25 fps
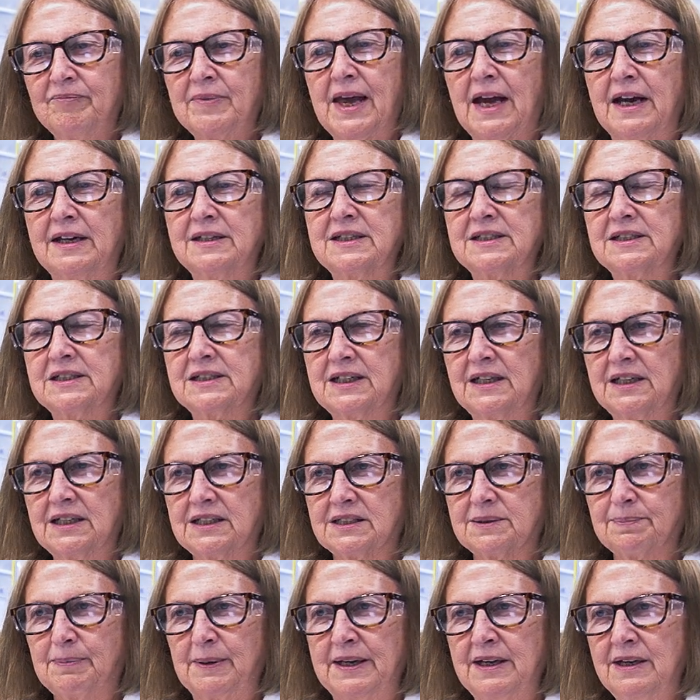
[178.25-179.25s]
And as they
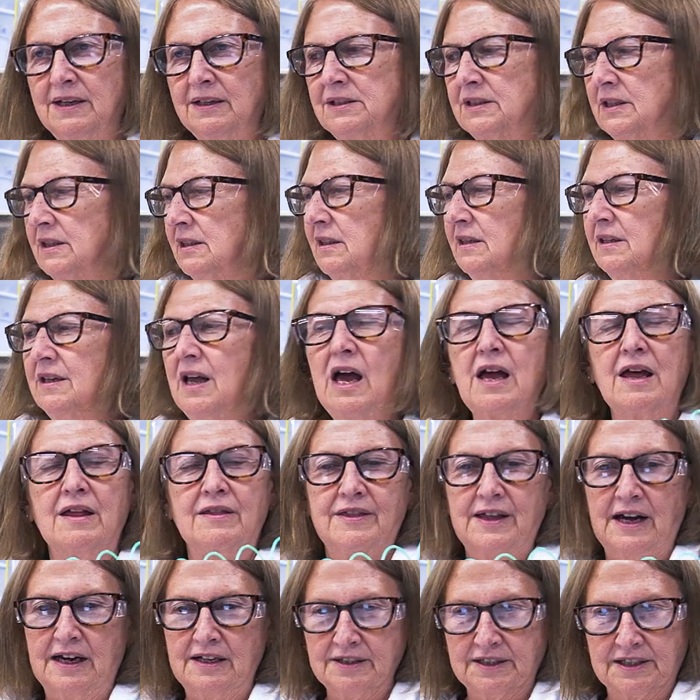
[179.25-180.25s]
expand, and
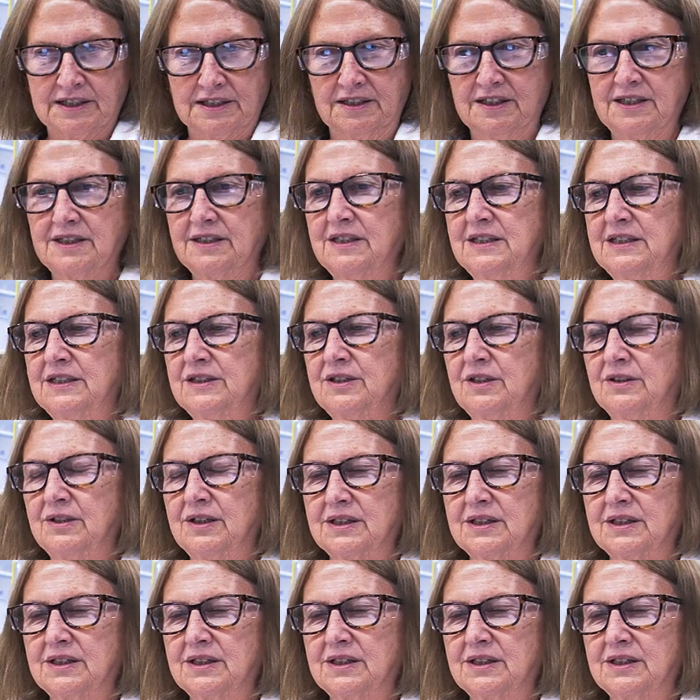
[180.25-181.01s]
thousands of these are